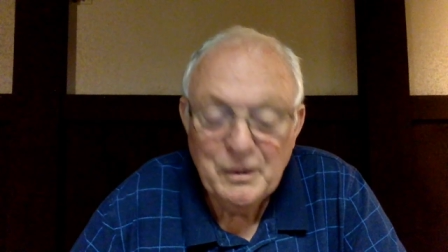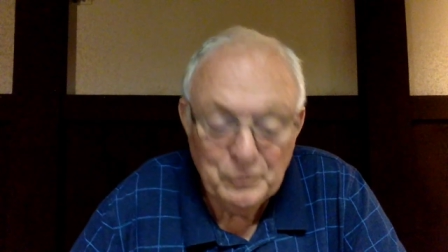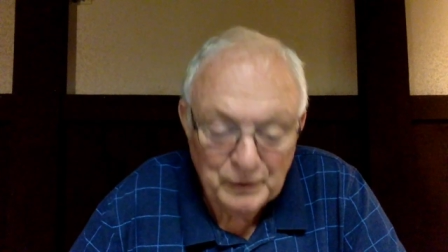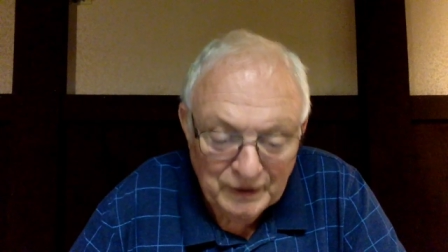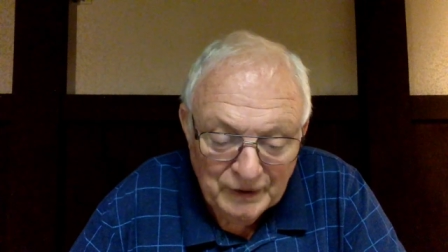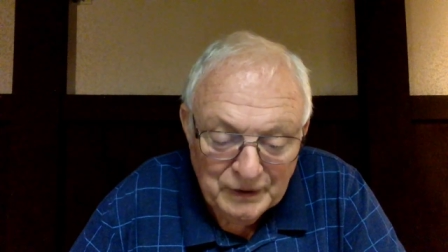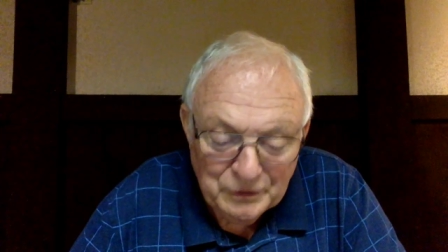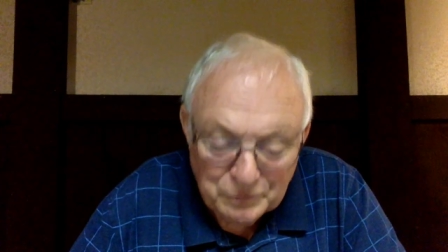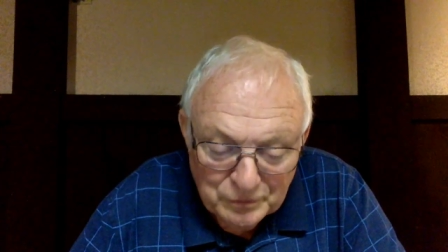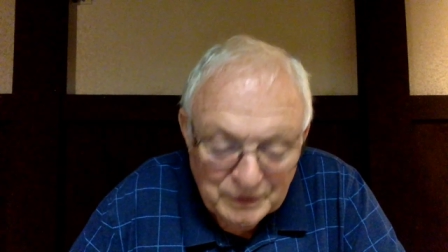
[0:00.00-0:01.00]
When I
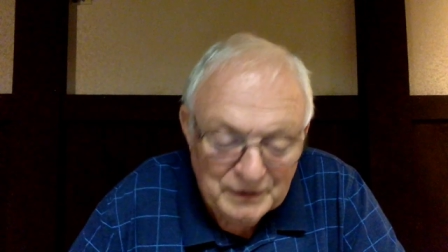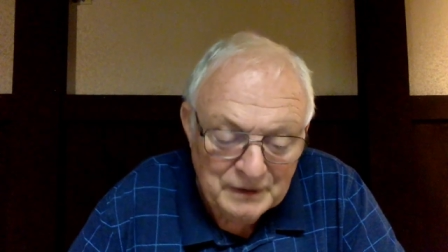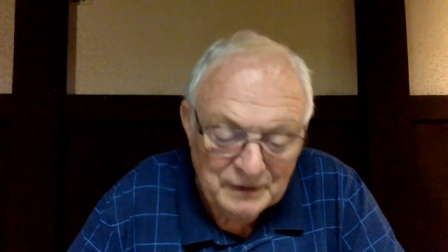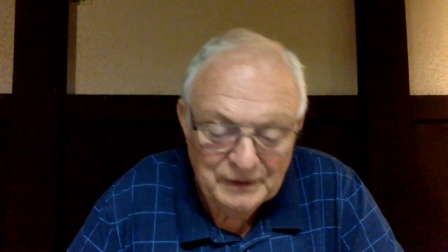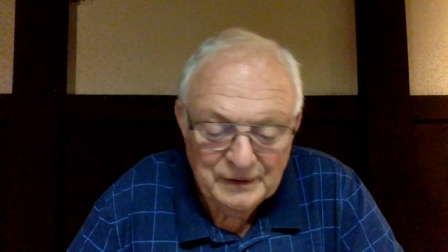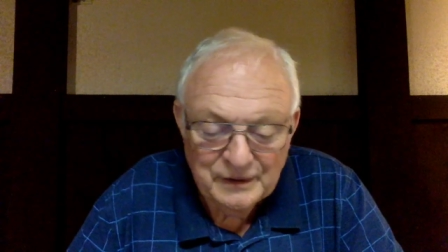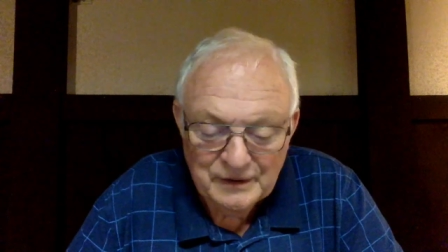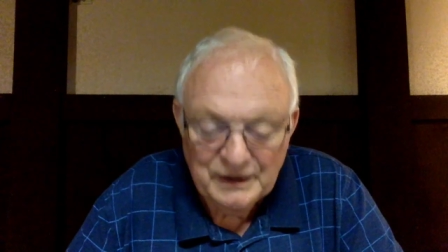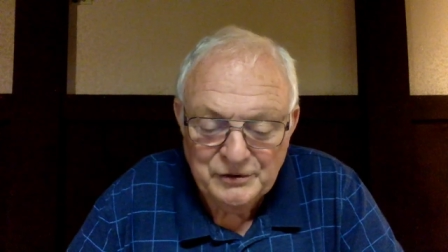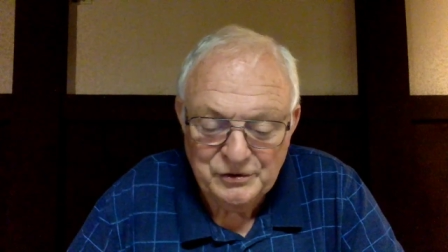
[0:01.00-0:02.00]
read
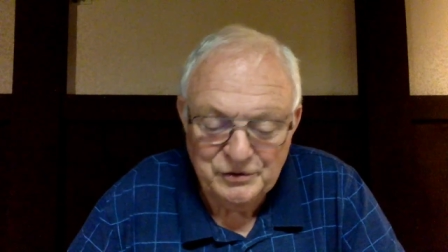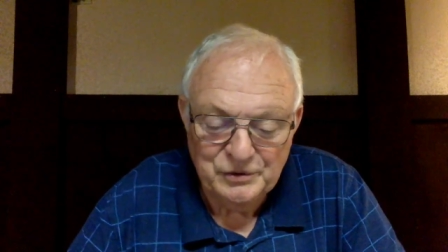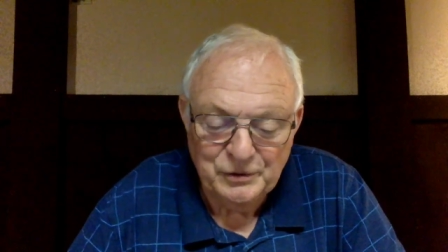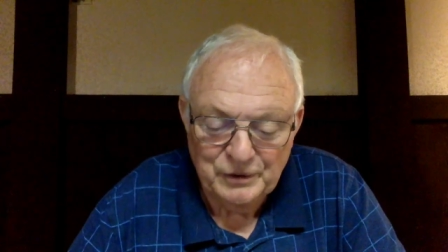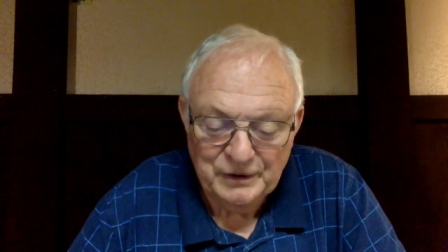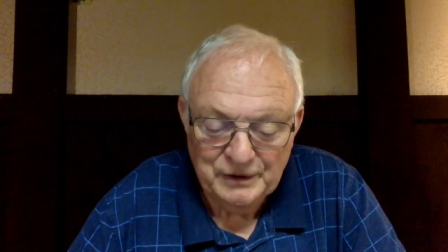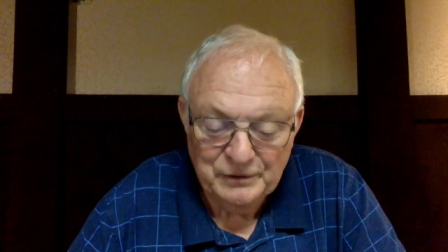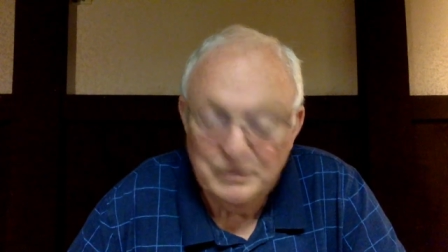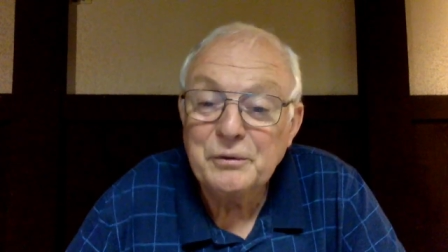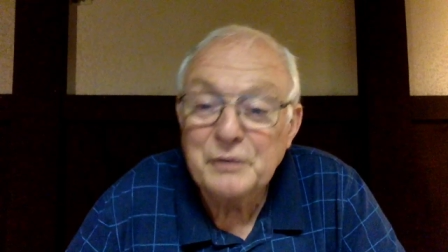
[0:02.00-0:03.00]
that story,
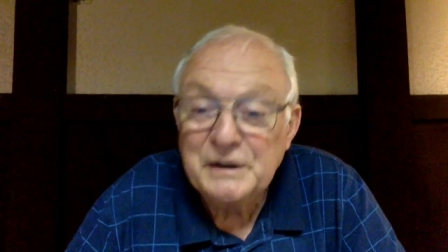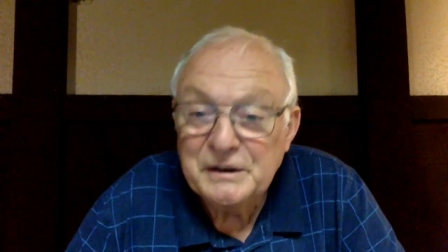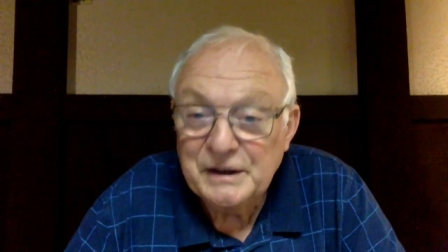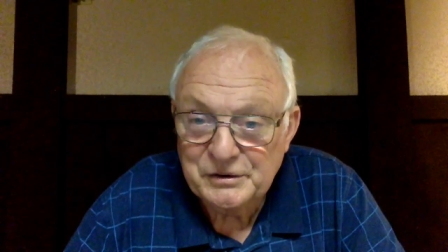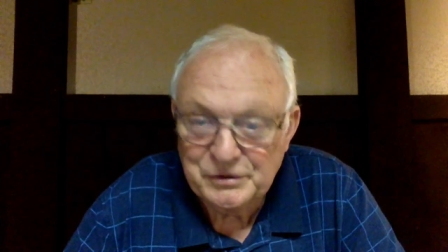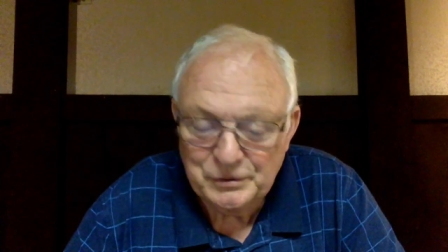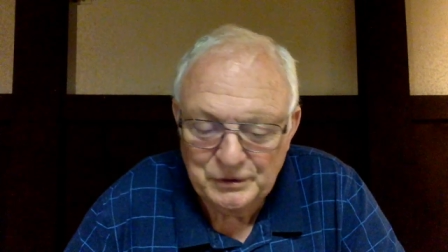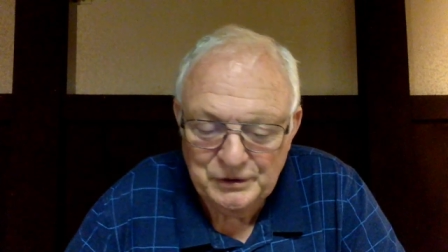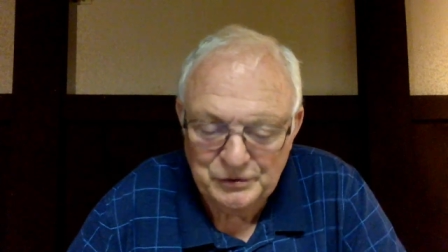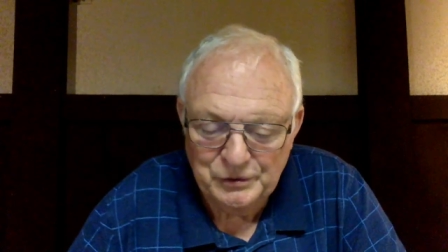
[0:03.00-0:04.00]
when I read that
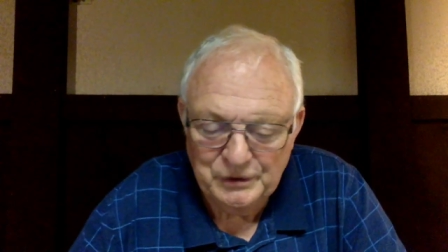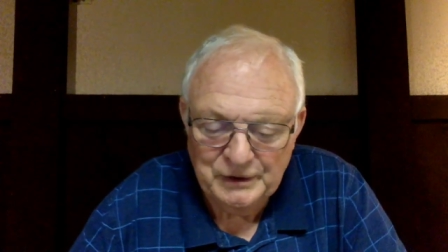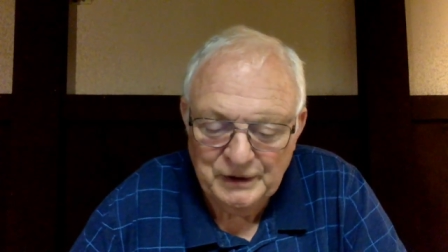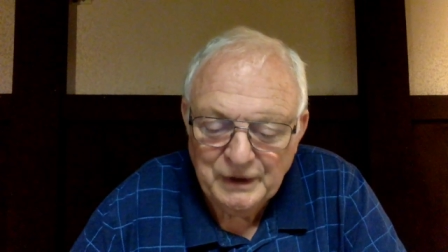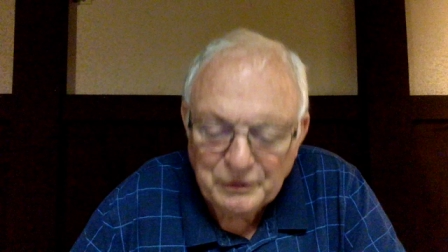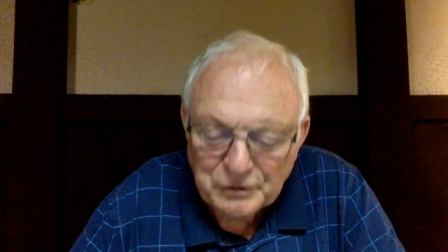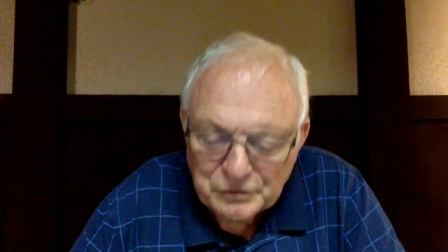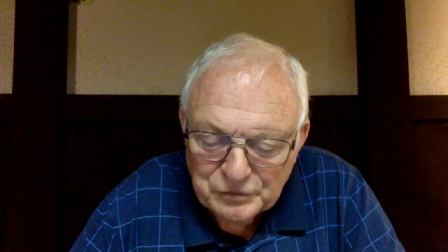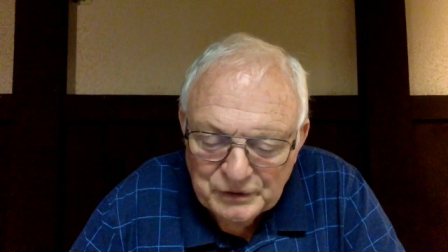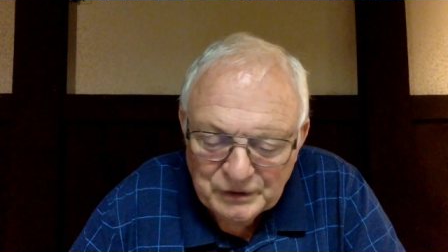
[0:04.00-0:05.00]
story, sorry, I
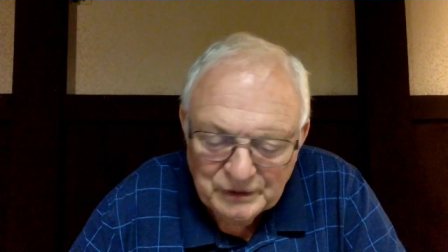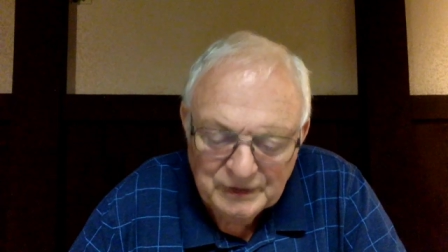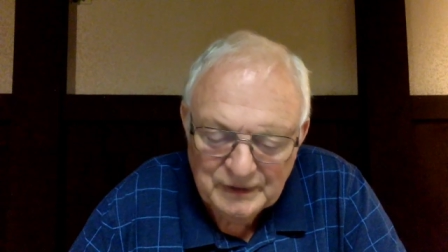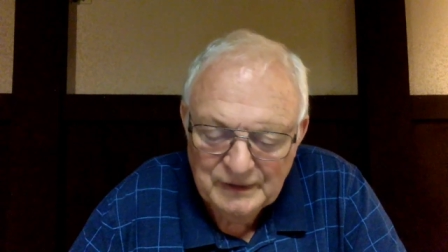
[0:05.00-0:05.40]
always feel